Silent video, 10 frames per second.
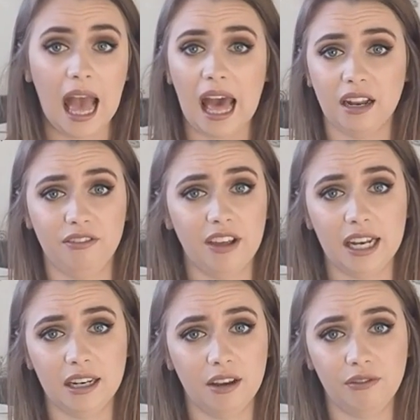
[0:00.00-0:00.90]
and I
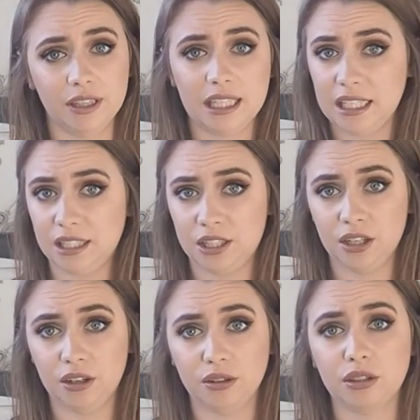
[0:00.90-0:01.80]
fell in love with these
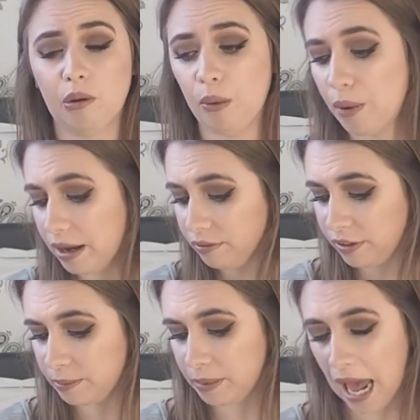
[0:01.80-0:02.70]
too. So I went
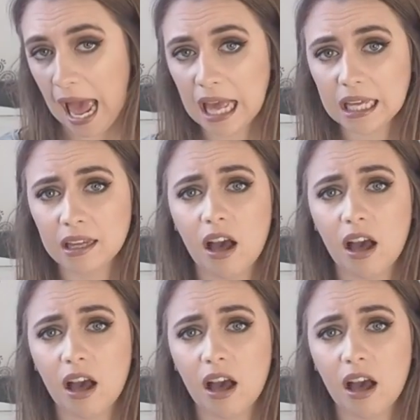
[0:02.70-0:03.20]
for the black.